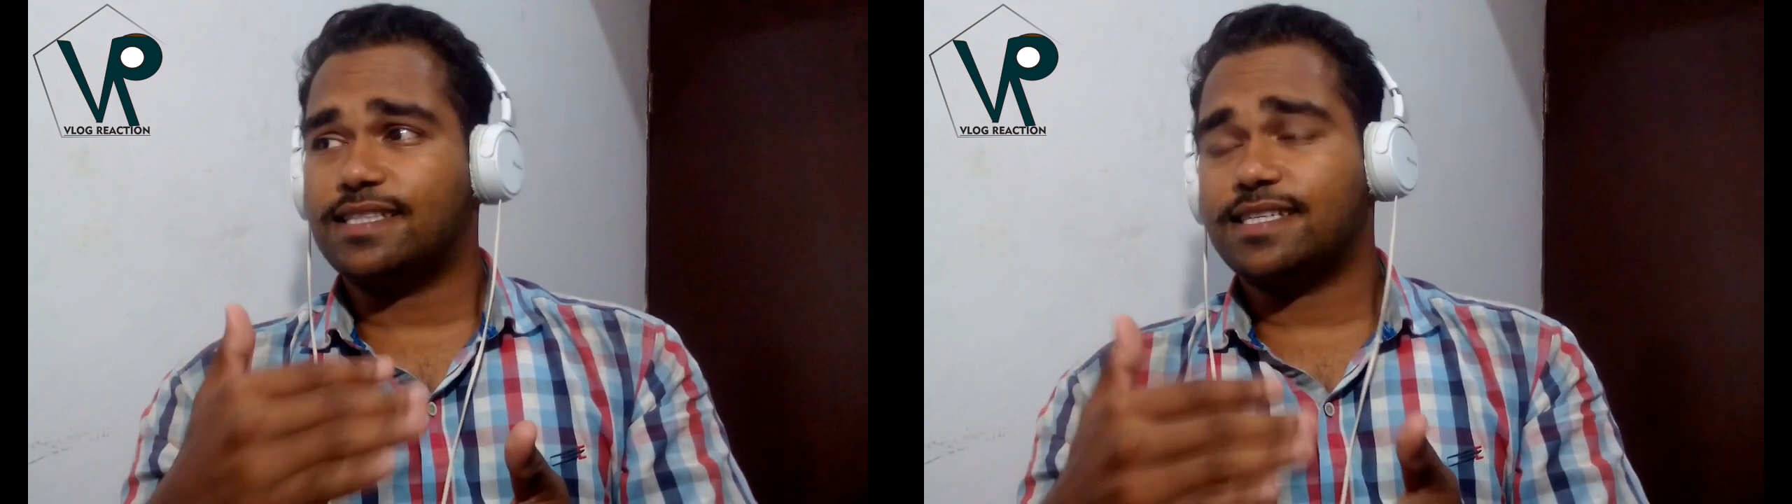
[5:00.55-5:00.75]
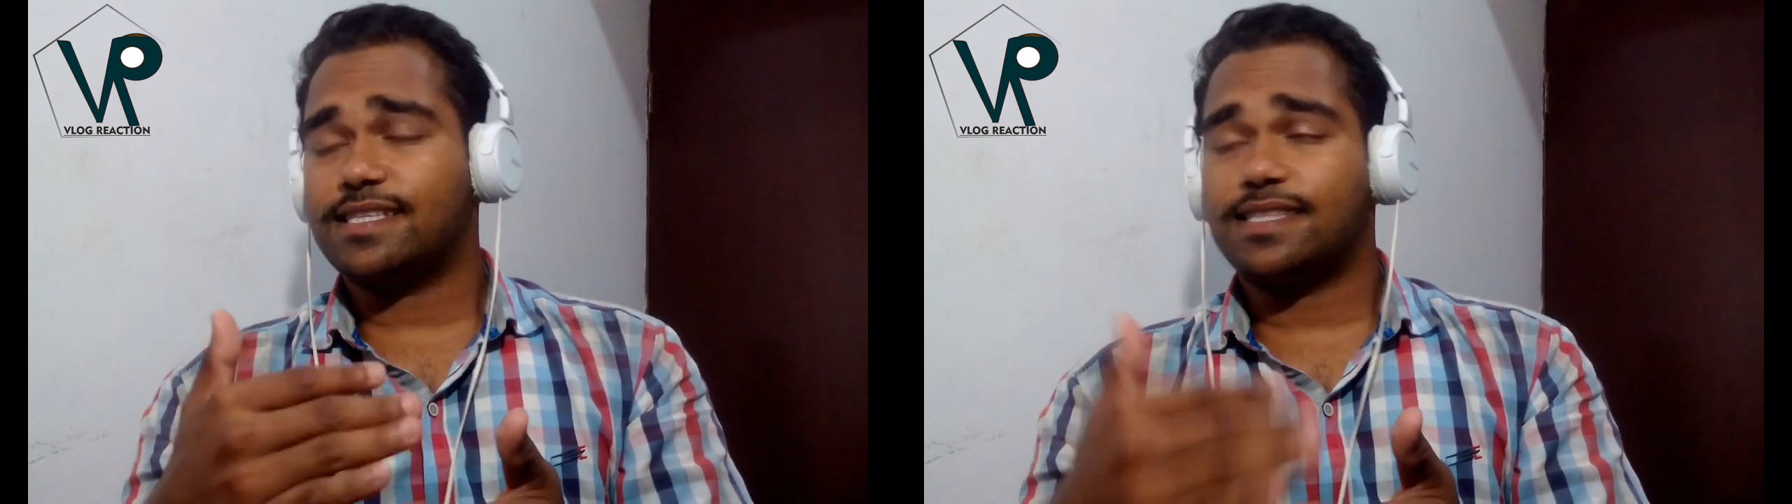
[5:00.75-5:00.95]

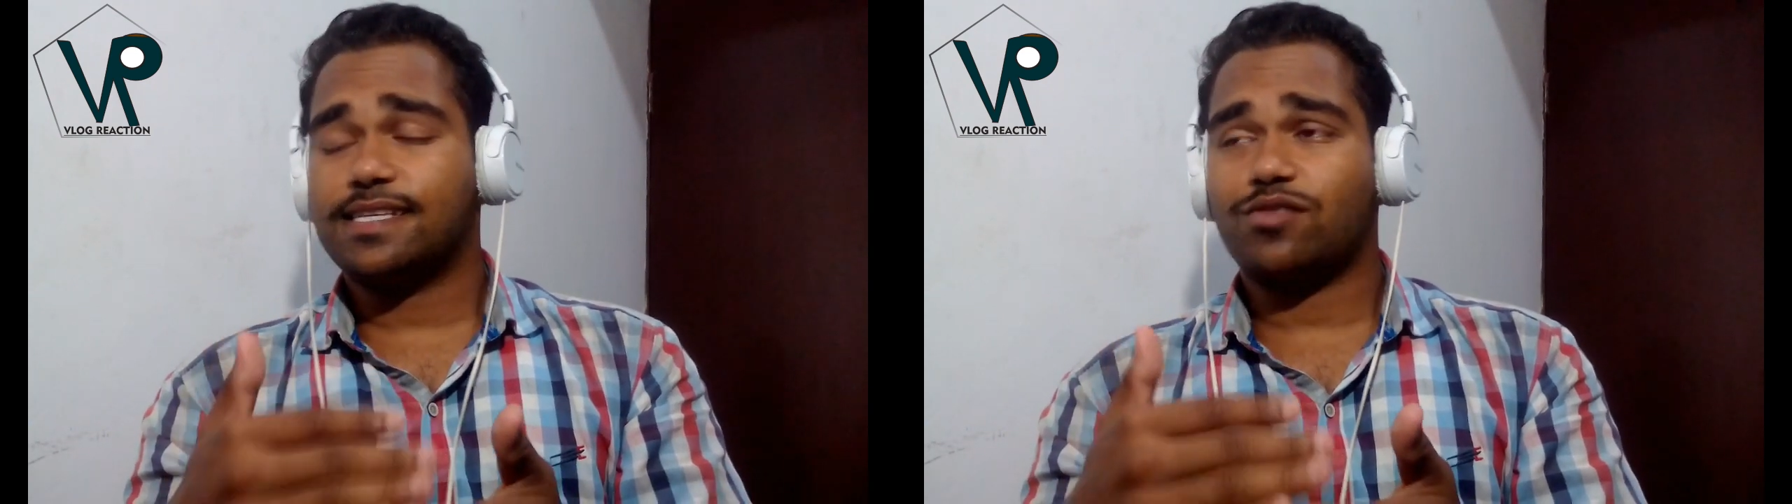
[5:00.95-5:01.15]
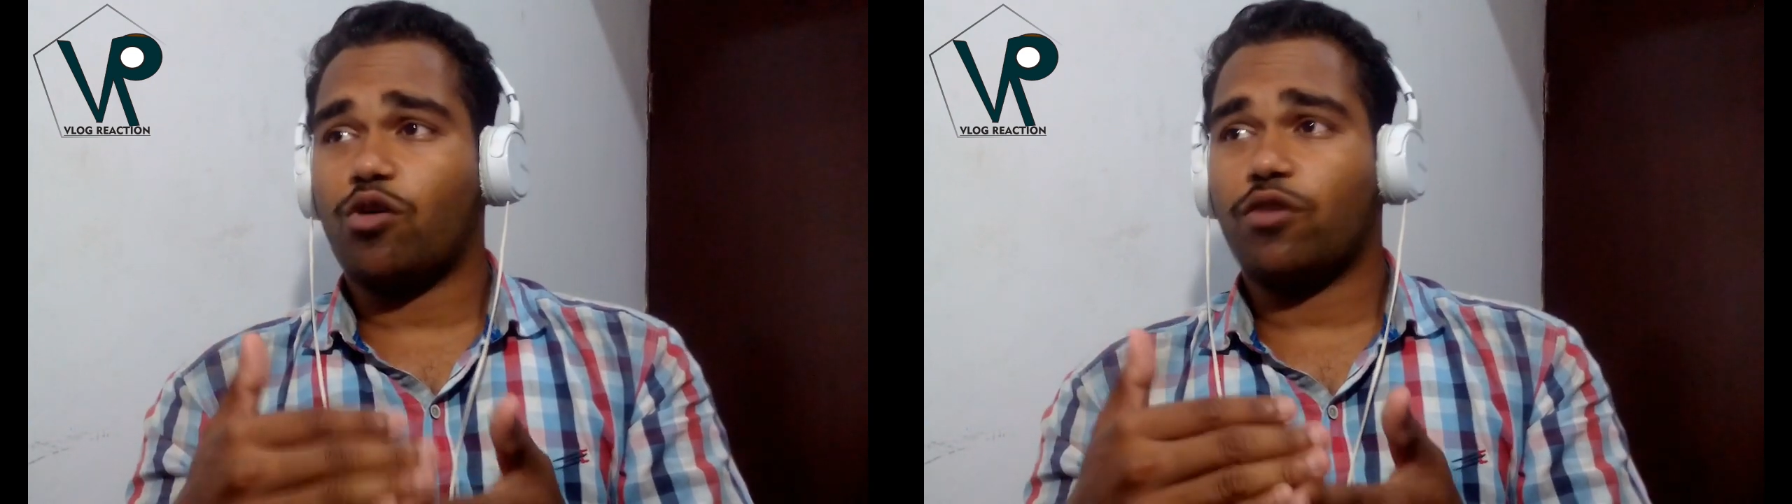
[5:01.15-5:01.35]

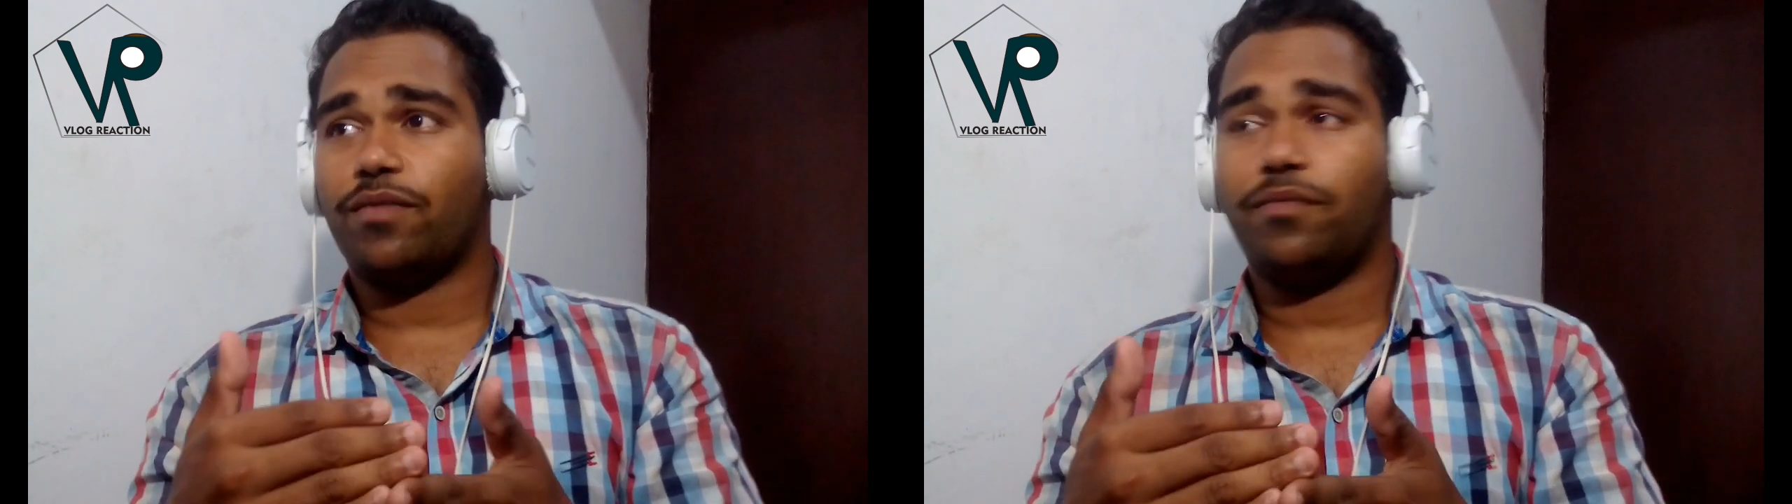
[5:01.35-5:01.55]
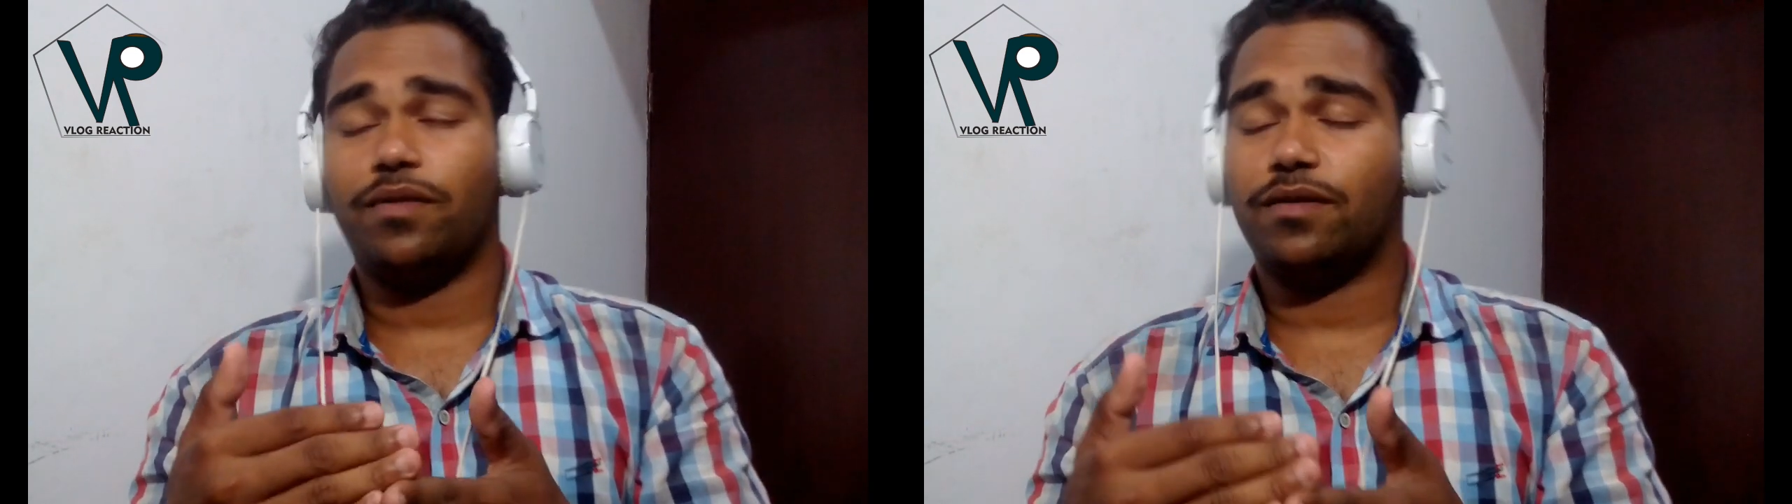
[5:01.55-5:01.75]
this song
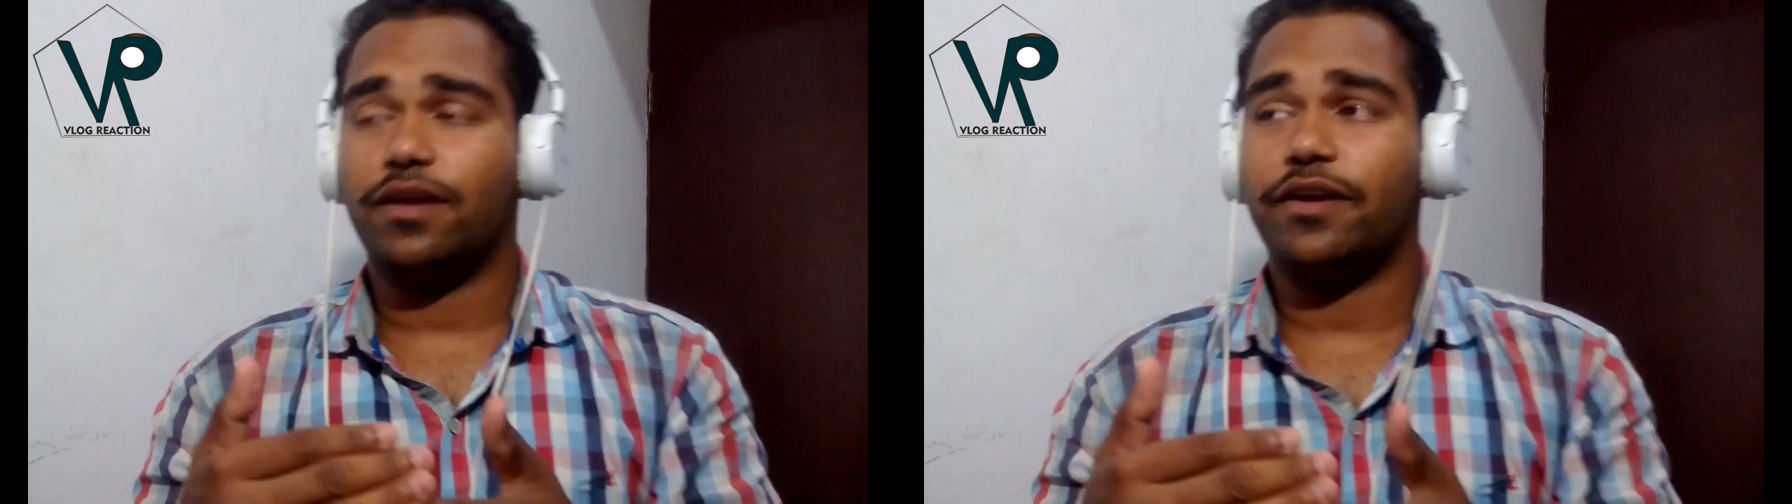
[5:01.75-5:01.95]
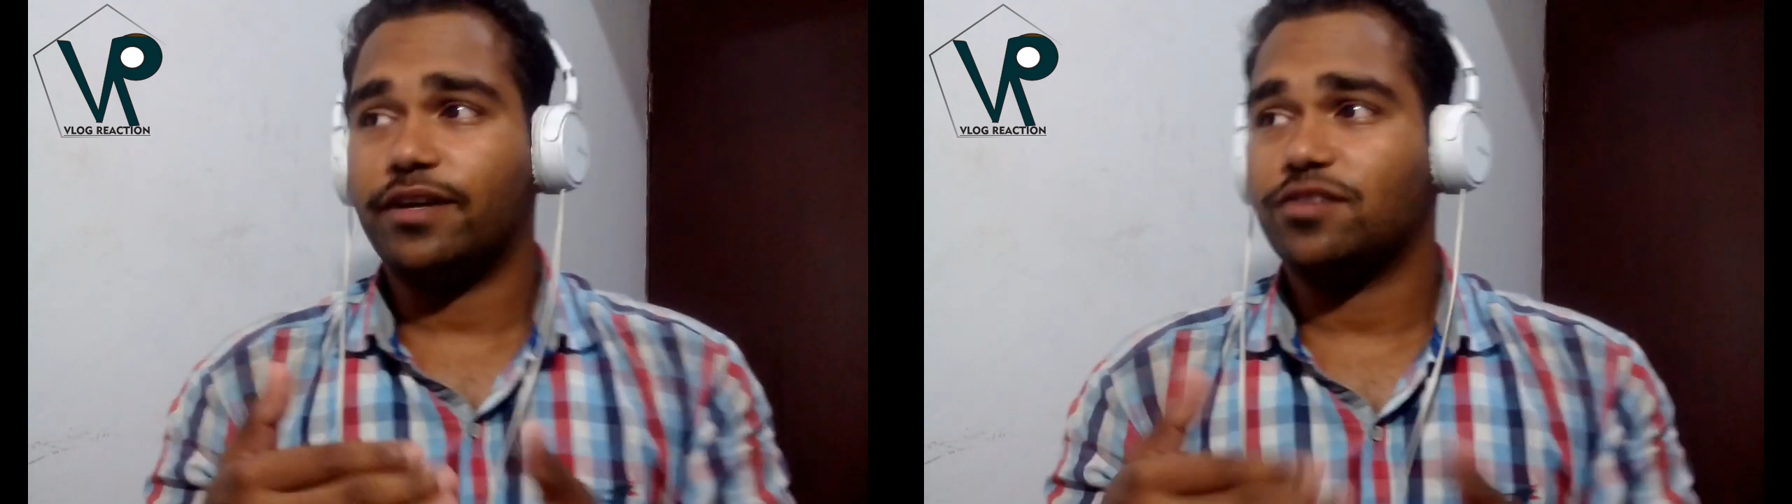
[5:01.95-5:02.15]
may be a
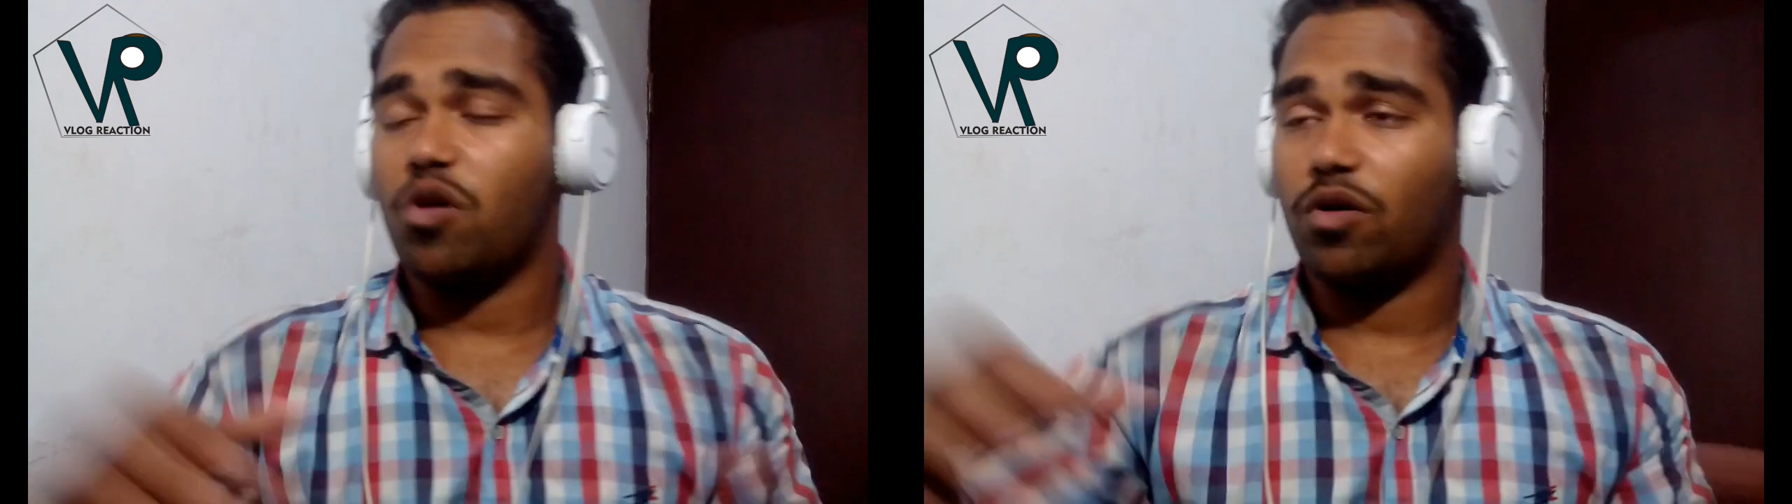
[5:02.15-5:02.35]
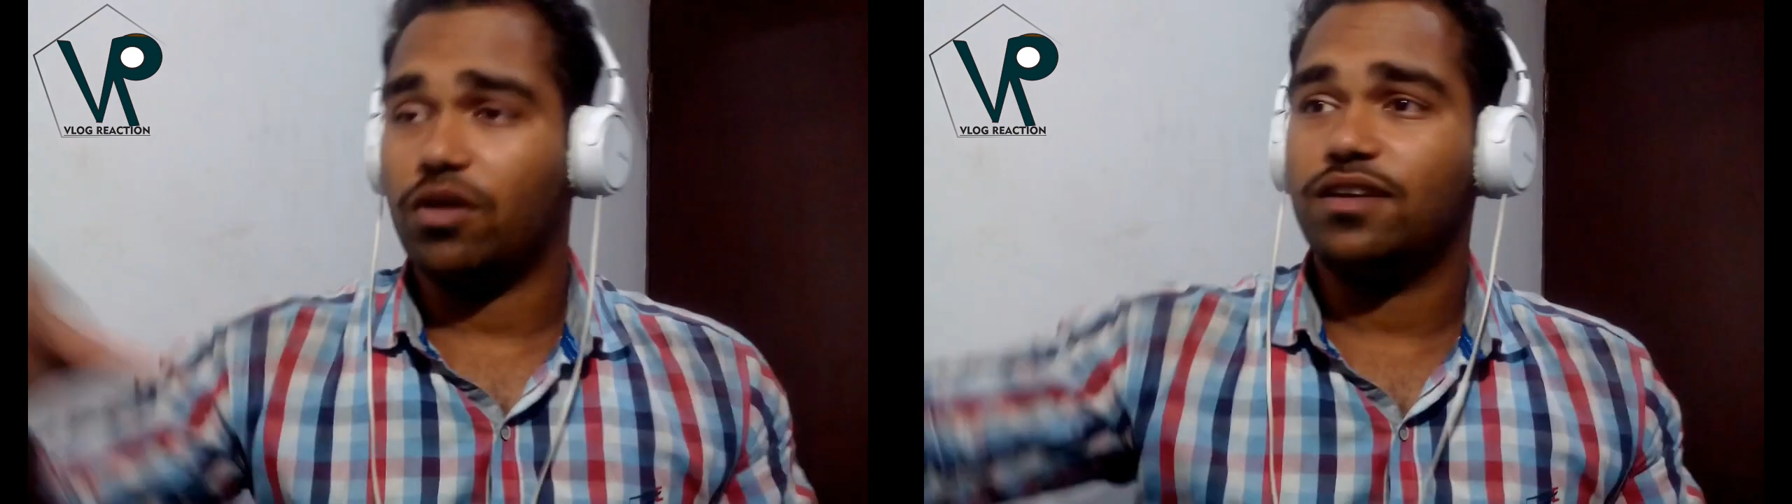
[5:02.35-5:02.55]
great
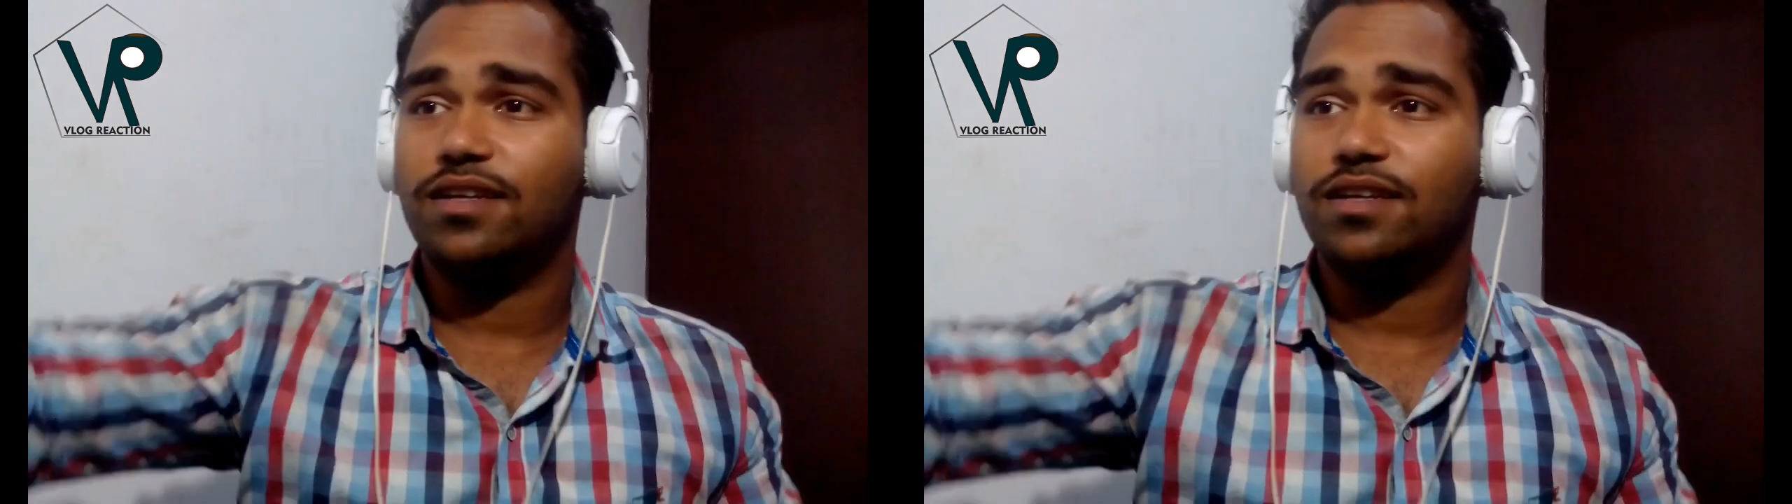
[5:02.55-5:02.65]
song.